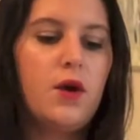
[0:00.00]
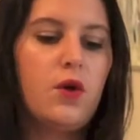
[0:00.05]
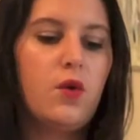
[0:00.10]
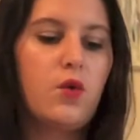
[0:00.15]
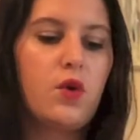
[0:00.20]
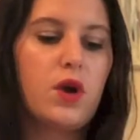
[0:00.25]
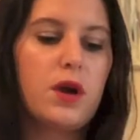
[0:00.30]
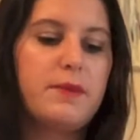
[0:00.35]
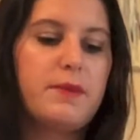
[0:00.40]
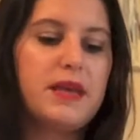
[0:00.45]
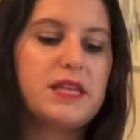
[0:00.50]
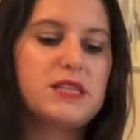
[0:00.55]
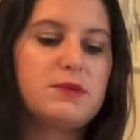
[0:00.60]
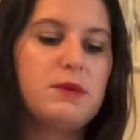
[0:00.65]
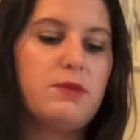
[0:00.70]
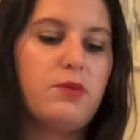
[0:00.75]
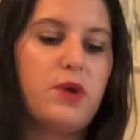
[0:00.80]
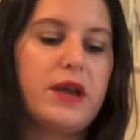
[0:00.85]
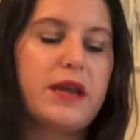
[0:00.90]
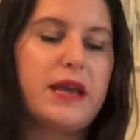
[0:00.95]
or it makes
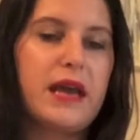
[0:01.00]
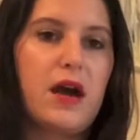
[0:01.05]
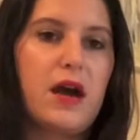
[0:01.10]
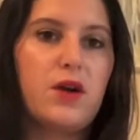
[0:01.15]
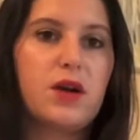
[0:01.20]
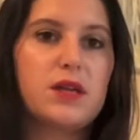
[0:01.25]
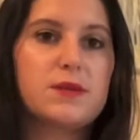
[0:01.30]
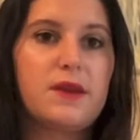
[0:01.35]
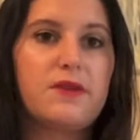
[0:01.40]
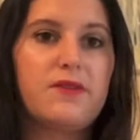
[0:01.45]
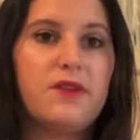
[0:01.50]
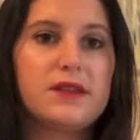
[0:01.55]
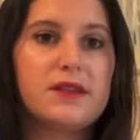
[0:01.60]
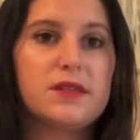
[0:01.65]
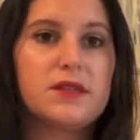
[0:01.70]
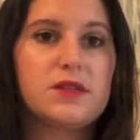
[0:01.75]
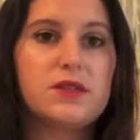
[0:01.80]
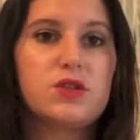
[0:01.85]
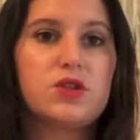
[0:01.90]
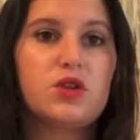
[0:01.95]
me break out because my
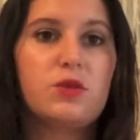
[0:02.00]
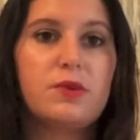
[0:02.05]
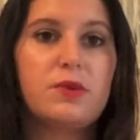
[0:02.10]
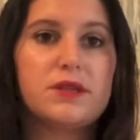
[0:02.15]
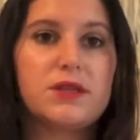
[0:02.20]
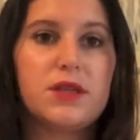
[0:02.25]
face is super